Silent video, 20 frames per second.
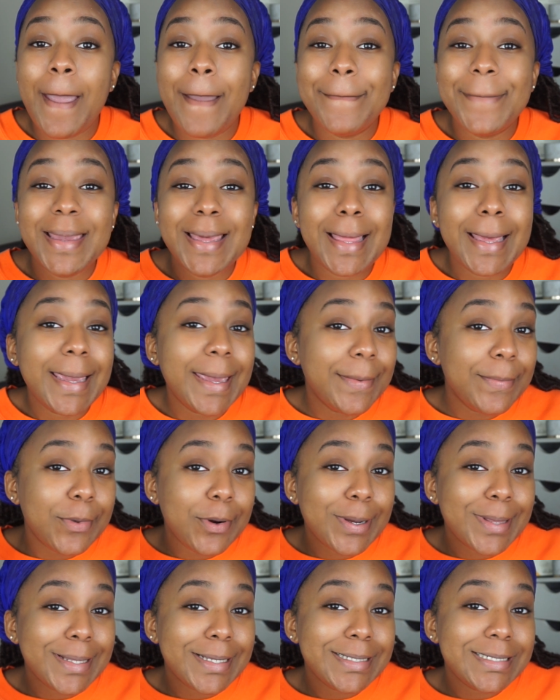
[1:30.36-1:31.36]
I may like it
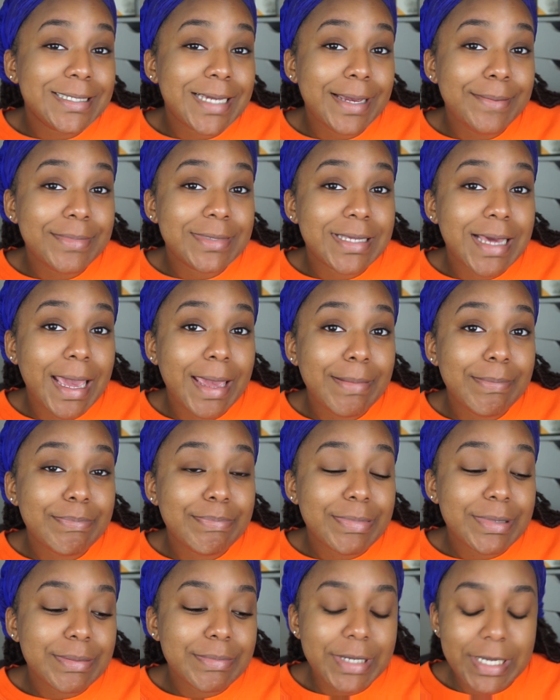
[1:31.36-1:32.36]
more than Shape Tape,
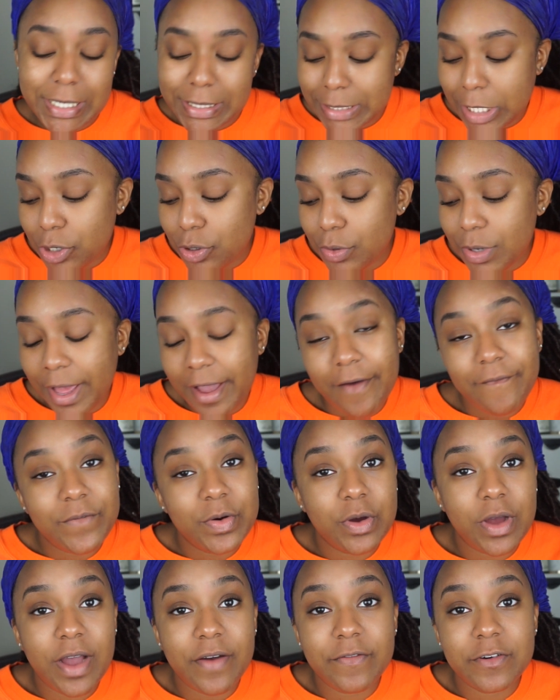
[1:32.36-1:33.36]
because I do like a
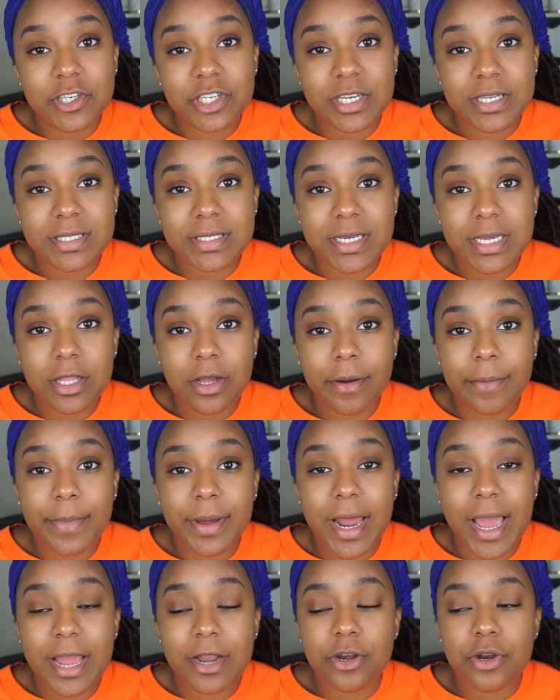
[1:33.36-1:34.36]
full coverage concealer,
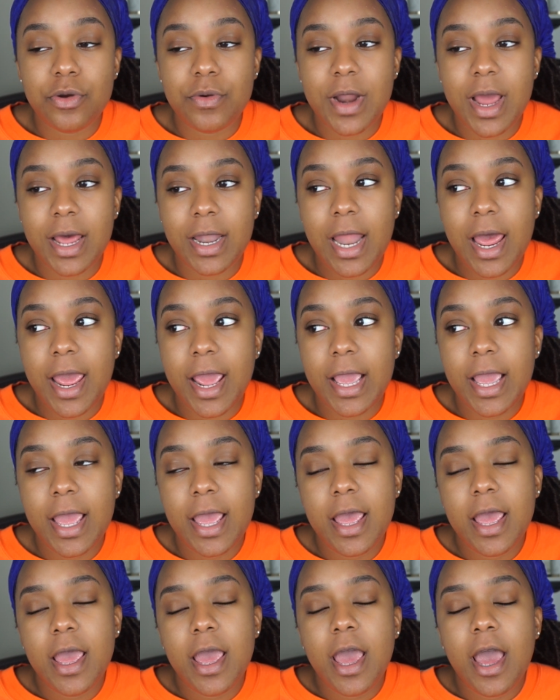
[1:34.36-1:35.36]
but I do not like
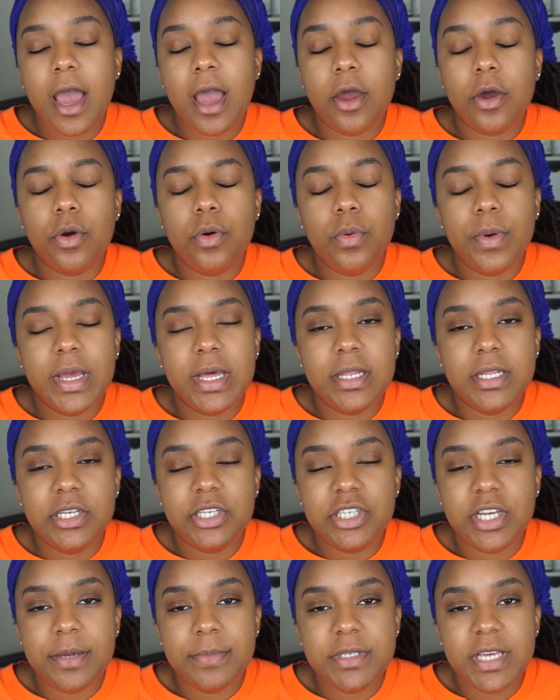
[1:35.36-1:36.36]
how quickly
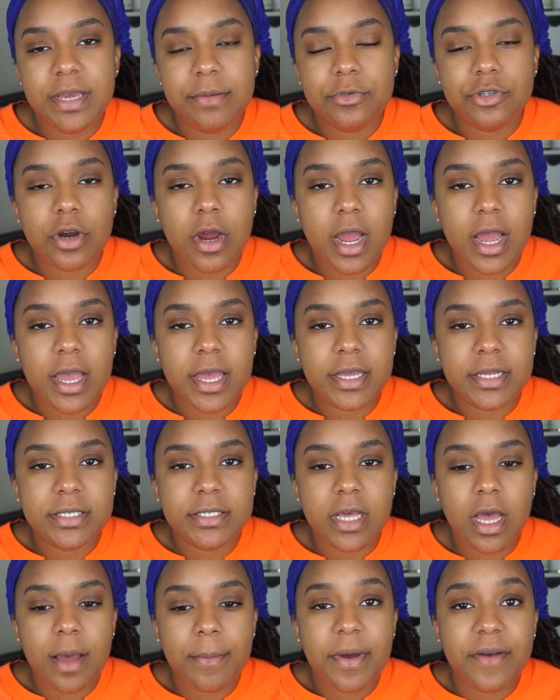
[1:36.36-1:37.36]
Shape Tape
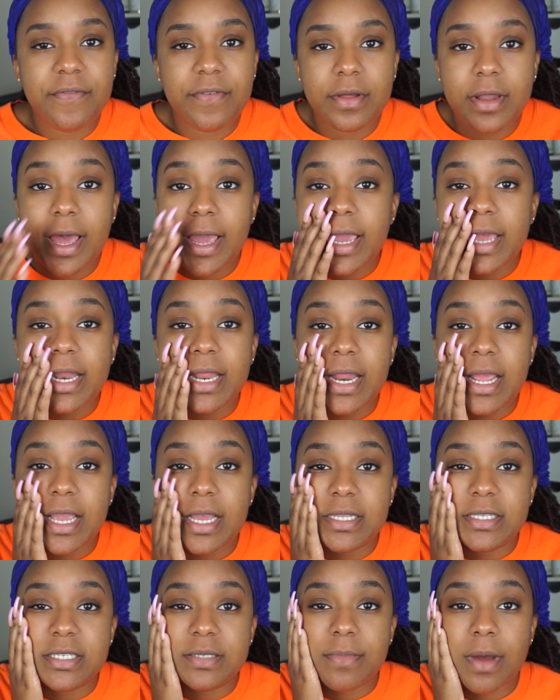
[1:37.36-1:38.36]
dries. I feel like it
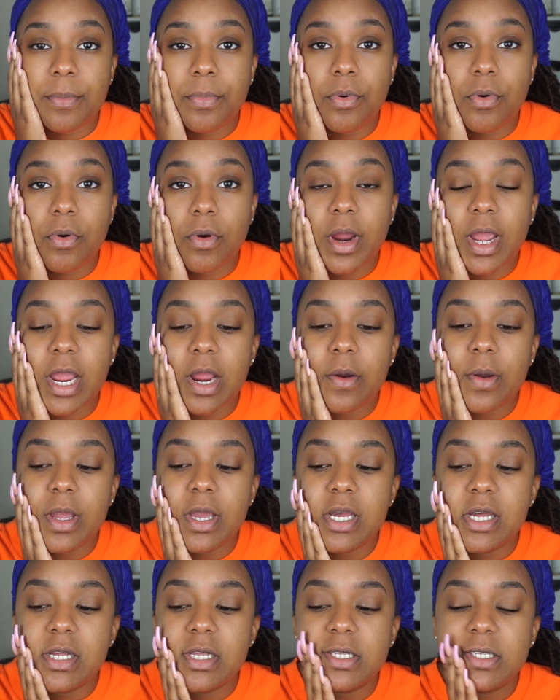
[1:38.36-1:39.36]
enhances my pore
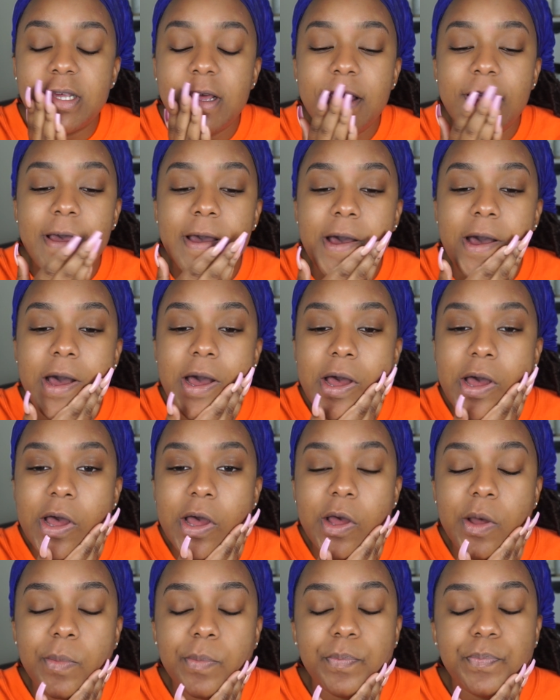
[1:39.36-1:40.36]
areas.
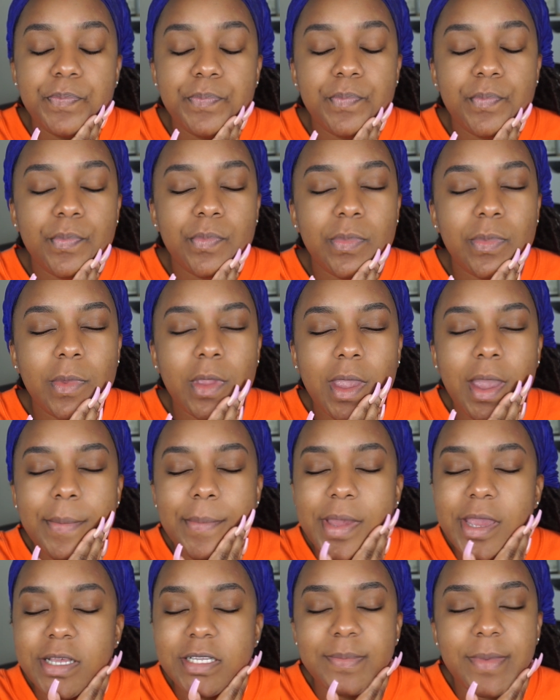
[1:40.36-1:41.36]
It
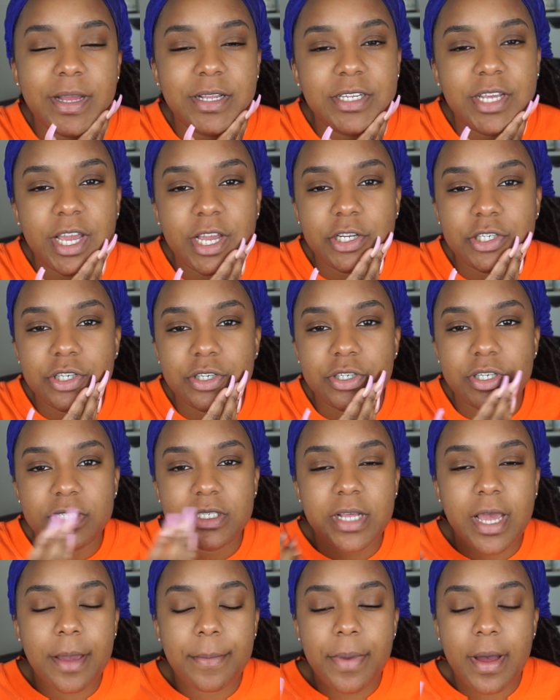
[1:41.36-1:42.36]
makes my texture
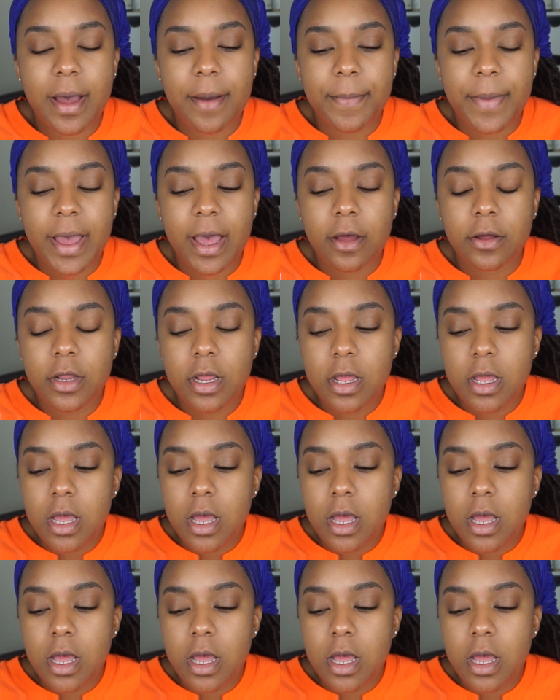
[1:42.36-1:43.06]
just like pop out.